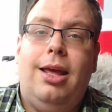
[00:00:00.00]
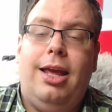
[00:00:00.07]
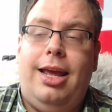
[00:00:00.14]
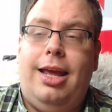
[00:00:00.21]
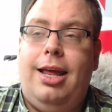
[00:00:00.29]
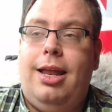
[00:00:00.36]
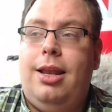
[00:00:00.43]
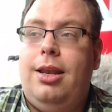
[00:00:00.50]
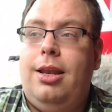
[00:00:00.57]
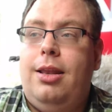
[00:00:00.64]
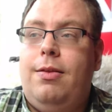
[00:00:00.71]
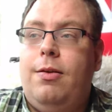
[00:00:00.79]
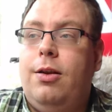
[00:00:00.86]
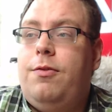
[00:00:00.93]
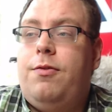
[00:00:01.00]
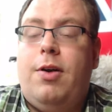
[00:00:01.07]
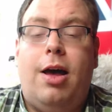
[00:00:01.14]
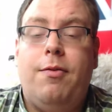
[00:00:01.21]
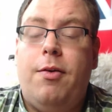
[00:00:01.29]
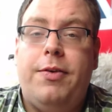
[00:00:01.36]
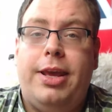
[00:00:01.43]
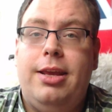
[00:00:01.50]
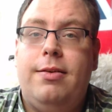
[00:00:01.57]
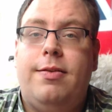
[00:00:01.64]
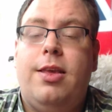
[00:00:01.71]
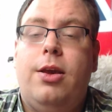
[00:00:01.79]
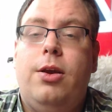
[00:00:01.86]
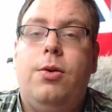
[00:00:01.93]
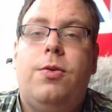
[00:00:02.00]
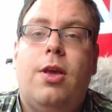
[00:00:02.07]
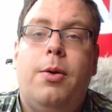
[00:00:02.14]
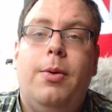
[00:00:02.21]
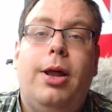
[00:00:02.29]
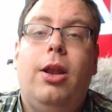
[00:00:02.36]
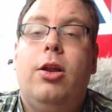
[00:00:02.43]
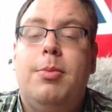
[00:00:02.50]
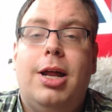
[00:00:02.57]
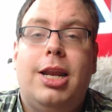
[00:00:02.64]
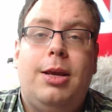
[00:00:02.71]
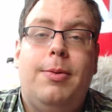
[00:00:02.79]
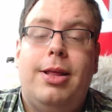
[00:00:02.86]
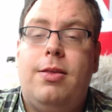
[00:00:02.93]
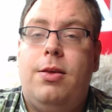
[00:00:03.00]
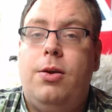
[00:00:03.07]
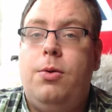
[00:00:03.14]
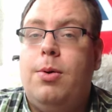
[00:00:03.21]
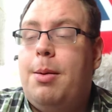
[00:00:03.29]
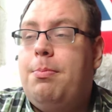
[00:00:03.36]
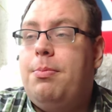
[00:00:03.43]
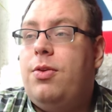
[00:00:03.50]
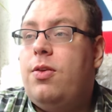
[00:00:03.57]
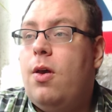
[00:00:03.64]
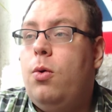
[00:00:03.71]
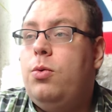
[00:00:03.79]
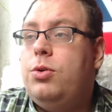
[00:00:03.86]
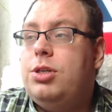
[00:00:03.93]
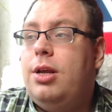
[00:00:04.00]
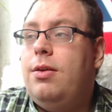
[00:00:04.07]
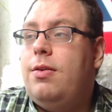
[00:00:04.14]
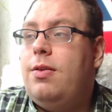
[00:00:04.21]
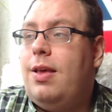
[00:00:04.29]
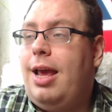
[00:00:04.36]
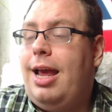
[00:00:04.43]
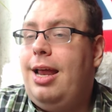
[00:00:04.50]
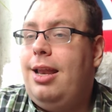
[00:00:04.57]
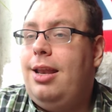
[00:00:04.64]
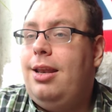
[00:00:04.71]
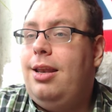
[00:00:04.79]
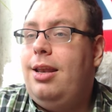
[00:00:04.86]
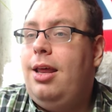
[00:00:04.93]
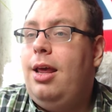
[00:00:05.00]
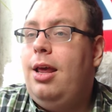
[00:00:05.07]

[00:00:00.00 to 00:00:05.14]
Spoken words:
and sort of other things too. So a lot of money went to soldiers and...